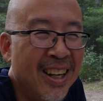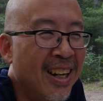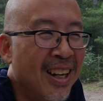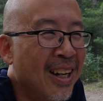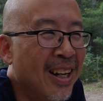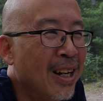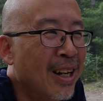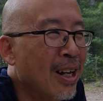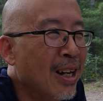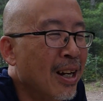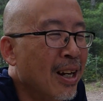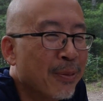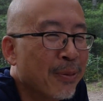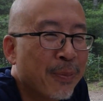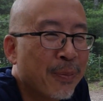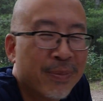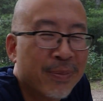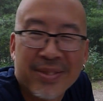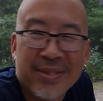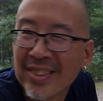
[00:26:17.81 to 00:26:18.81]
You never
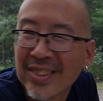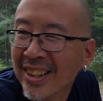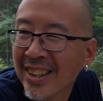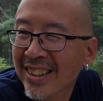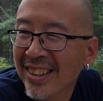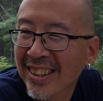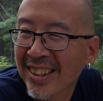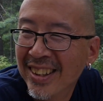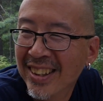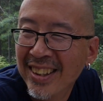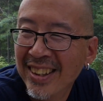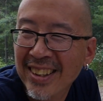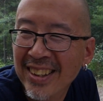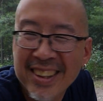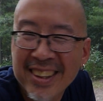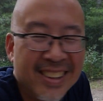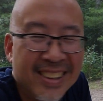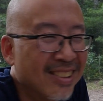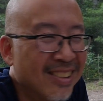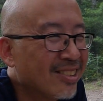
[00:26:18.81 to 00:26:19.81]
know. You're such a trooper. We
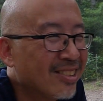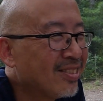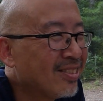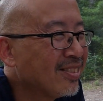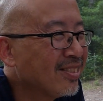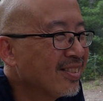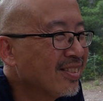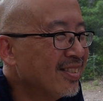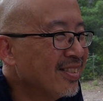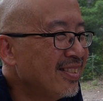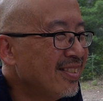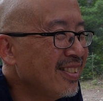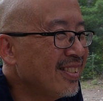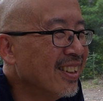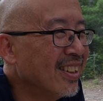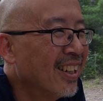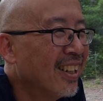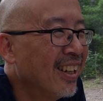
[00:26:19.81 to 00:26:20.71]
never hear that.